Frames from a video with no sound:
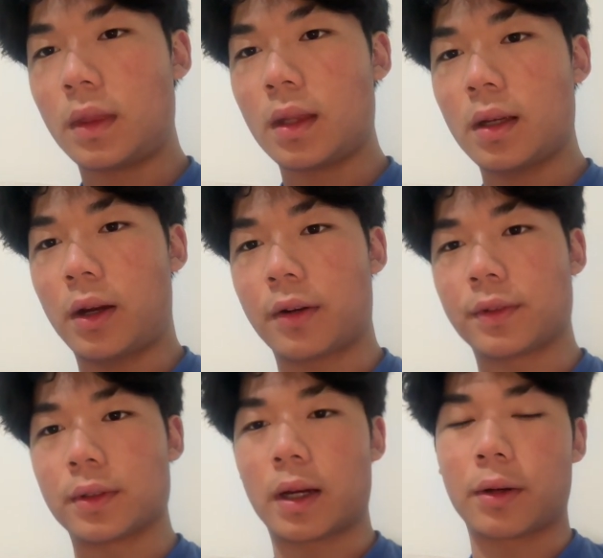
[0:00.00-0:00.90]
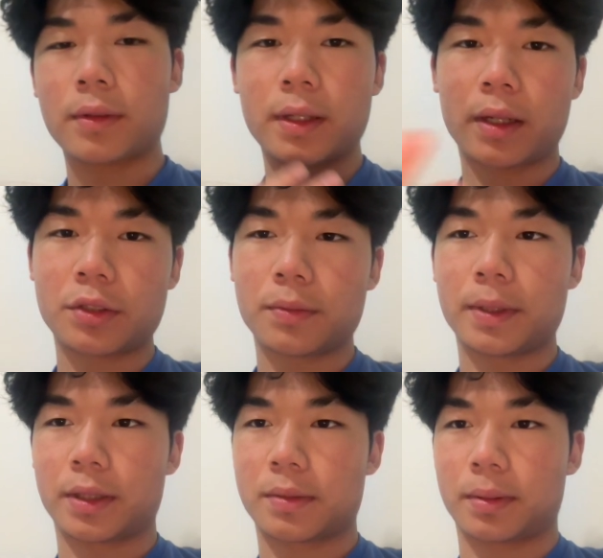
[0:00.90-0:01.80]
However, I don't think I should be
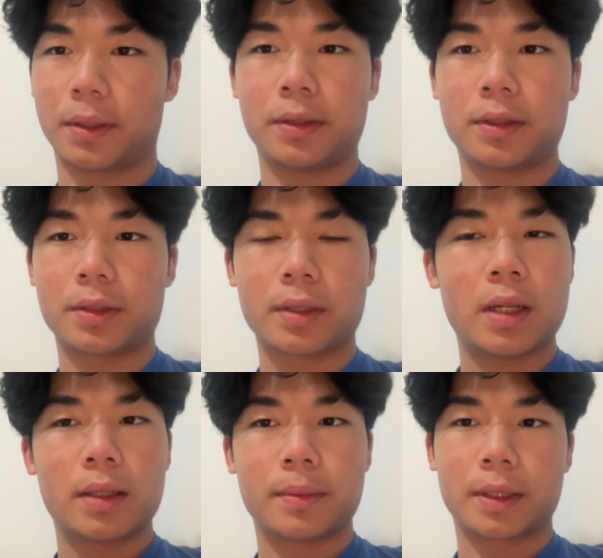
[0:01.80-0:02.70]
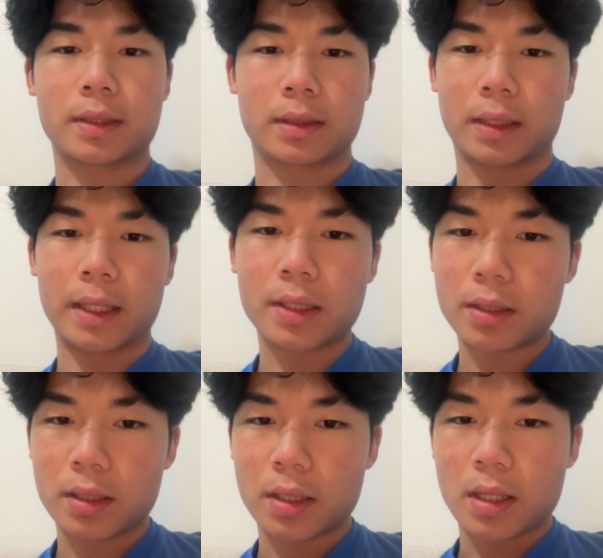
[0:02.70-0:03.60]
explaining this, because later,